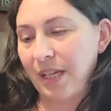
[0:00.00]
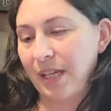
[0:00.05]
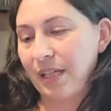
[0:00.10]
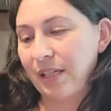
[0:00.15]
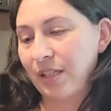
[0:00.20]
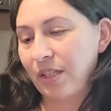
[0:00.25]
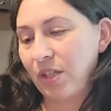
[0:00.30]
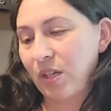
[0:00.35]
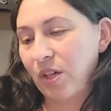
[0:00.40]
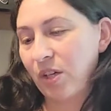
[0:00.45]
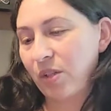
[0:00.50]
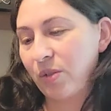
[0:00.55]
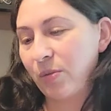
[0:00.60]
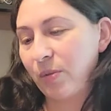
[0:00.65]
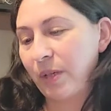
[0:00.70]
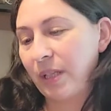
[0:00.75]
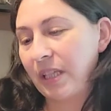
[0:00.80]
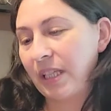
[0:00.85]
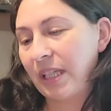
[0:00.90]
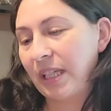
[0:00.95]
It starts
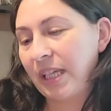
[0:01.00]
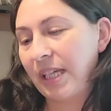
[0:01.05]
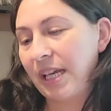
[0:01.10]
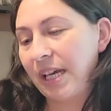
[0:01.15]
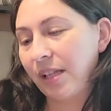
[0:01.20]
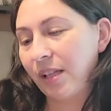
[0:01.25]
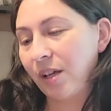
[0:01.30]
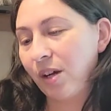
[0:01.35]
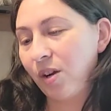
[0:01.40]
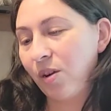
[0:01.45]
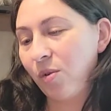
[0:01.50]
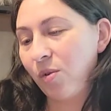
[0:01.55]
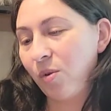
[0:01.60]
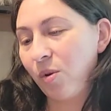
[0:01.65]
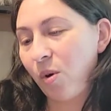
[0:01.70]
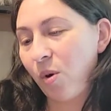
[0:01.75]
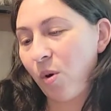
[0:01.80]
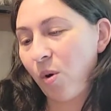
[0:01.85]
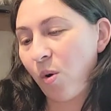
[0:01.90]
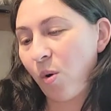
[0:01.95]
with yellow,
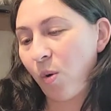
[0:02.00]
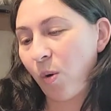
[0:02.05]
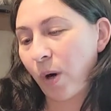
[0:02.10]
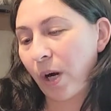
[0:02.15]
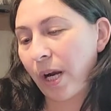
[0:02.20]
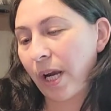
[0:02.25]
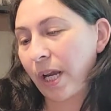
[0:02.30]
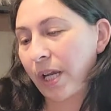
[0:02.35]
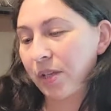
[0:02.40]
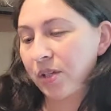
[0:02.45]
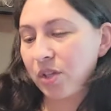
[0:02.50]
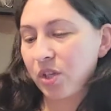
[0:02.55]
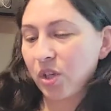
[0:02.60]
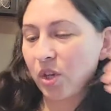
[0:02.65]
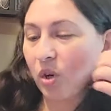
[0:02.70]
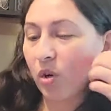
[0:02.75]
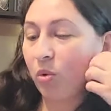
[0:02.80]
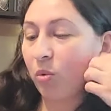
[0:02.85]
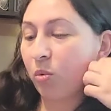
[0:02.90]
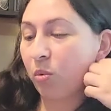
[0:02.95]
orange,
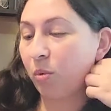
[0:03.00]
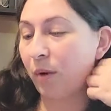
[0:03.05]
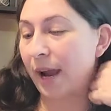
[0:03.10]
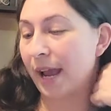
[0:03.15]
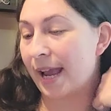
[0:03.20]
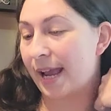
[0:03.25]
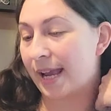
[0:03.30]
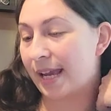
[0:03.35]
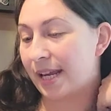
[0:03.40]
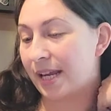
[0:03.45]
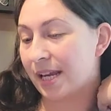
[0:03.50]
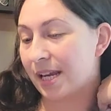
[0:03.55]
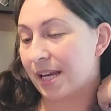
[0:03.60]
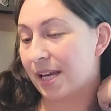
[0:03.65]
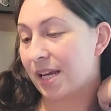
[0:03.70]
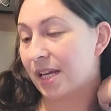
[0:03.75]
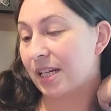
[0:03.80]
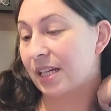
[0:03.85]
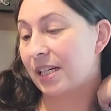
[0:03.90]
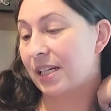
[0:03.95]
red,
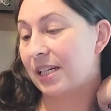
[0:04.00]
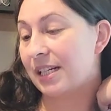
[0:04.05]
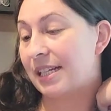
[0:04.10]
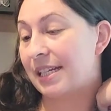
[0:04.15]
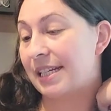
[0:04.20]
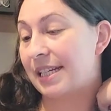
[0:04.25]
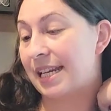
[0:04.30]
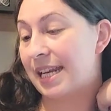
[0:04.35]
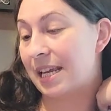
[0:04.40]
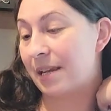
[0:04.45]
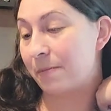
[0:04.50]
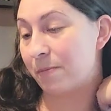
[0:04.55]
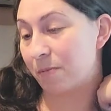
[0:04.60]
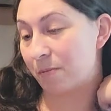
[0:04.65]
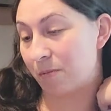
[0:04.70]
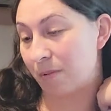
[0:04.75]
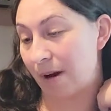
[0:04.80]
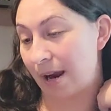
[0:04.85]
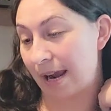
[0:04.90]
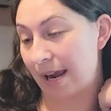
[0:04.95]
deep
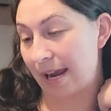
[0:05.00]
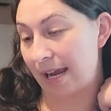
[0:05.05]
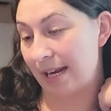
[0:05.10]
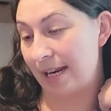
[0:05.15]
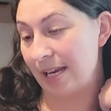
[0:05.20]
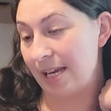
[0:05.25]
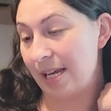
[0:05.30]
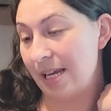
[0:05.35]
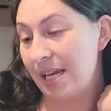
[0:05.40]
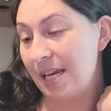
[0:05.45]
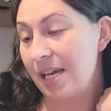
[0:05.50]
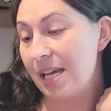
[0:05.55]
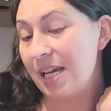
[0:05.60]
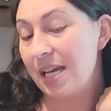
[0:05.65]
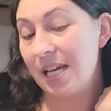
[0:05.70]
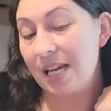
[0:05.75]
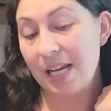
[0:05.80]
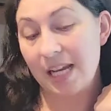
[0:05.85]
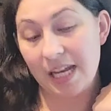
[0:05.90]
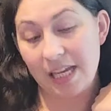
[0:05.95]
red,
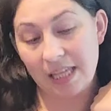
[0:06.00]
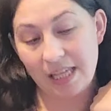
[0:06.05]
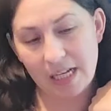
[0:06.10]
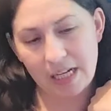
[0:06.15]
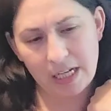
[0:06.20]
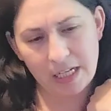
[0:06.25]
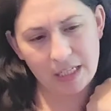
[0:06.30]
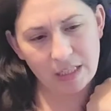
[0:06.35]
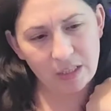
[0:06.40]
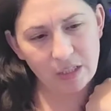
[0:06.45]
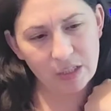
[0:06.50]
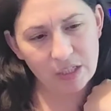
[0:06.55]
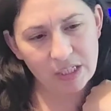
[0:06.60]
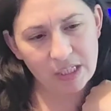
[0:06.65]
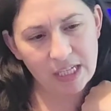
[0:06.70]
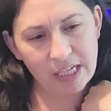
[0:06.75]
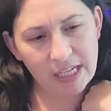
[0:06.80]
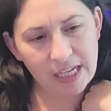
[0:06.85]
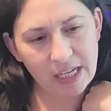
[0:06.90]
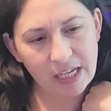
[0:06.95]
and then it looks
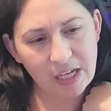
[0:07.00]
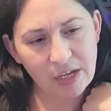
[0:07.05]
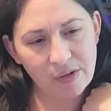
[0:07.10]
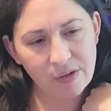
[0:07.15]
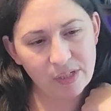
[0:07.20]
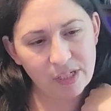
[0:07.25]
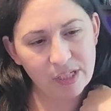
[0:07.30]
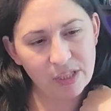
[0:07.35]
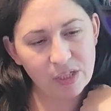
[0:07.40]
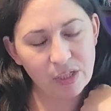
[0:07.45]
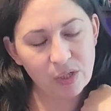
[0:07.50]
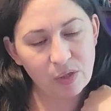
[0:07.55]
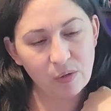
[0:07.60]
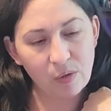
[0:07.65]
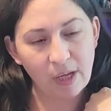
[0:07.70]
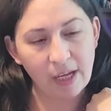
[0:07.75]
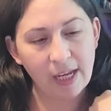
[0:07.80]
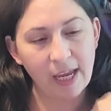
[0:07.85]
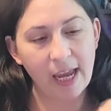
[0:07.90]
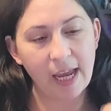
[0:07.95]
like it goes into
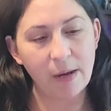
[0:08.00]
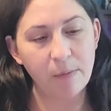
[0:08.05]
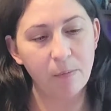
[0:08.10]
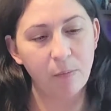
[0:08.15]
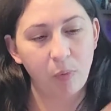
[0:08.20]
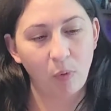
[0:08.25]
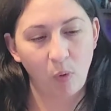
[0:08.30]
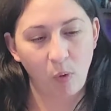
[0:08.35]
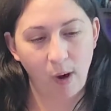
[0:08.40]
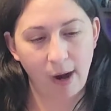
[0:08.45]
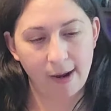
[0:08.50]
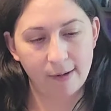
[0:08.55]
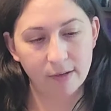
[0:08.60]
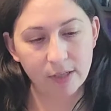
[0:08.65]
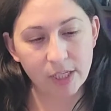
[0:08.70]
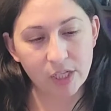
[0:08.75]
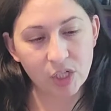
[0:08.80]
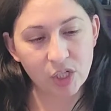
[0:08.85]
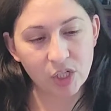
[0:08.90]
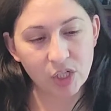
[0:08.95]
like a
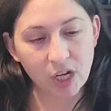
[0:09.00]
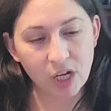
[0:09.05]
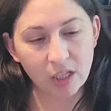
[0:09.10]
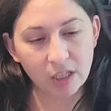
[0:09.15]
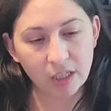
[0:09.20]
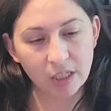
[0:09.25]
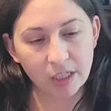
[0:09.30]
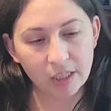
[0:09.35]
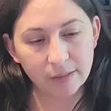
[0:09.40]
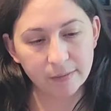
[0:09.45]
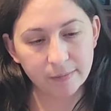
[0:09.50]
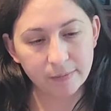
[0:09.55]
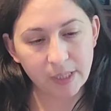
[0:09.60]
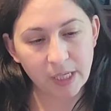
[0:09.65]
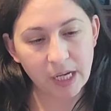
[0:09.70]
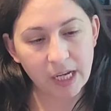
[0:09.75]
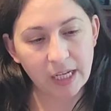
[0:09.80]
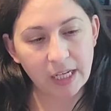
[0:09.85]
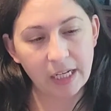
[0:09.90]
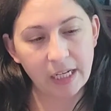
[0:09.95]
brownish color
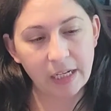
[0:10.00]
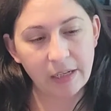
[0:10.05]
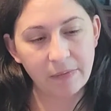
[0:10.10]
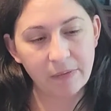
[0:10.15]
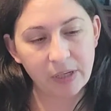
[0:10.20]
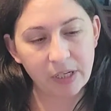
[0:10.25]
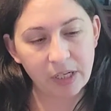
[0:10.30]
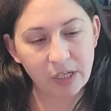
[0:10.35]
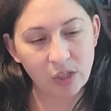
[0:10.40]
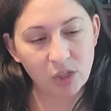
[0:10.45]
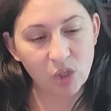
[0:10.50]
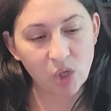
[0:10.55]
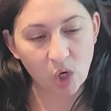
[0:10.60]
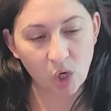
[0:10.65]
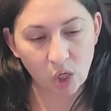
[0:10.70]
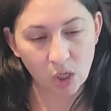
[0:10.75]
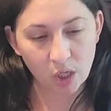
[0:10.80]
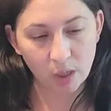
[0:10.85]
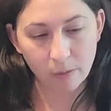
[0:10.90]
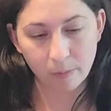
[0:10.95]
and even a
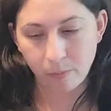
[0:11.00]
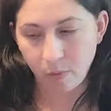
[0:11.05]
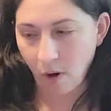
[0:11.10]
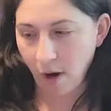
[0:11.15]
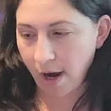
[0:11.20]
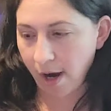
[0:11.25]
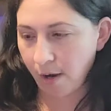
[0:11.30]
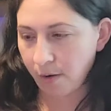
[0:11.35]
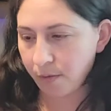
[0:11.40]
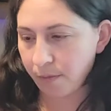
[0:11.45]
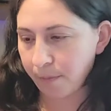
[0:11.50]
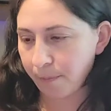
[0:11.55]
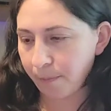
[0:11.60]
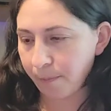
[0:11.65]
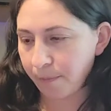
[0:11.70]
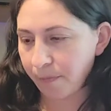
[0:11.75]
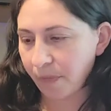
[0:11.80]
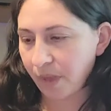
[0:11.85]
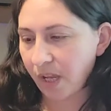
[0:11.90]
darker brown,